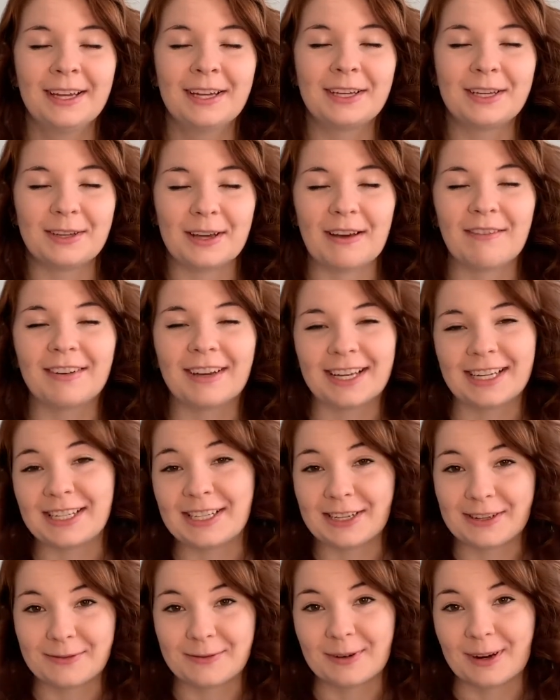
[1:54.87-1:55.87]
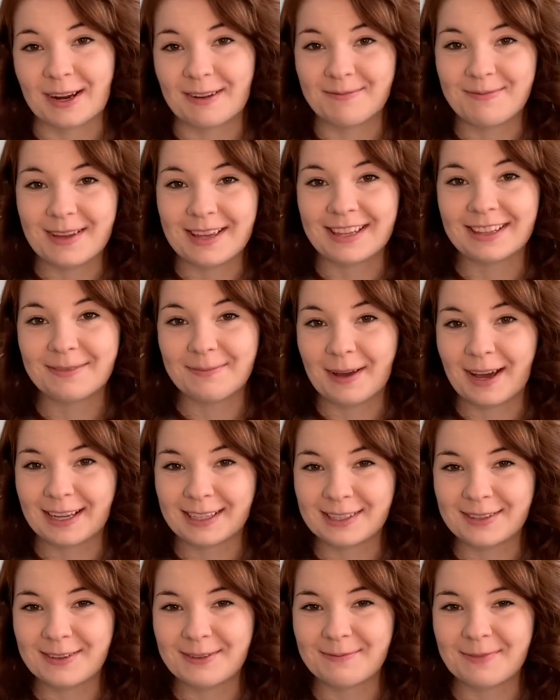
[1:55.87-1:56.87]
you have an idea of where I've been the
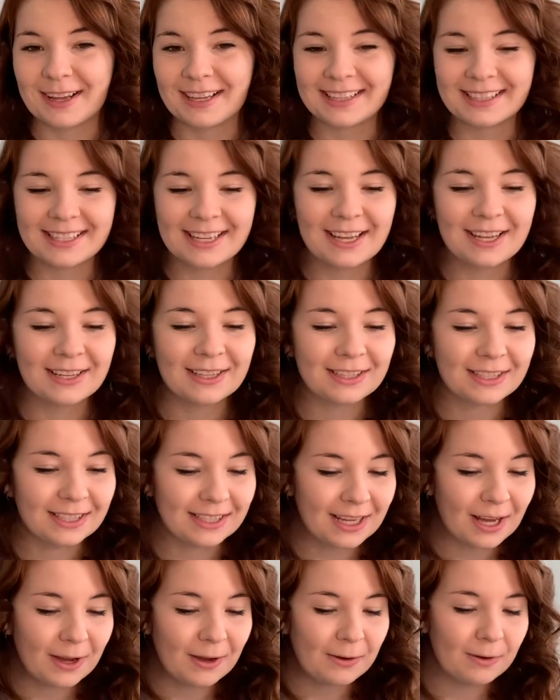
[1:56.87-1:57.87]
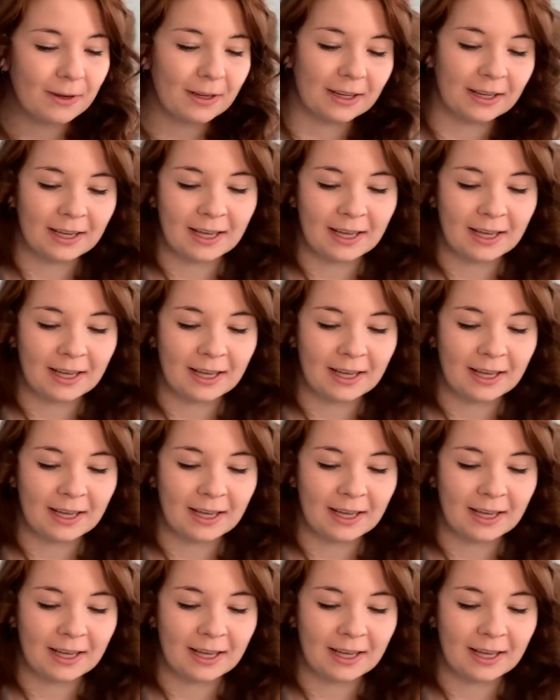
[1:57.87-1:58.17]
past few months. So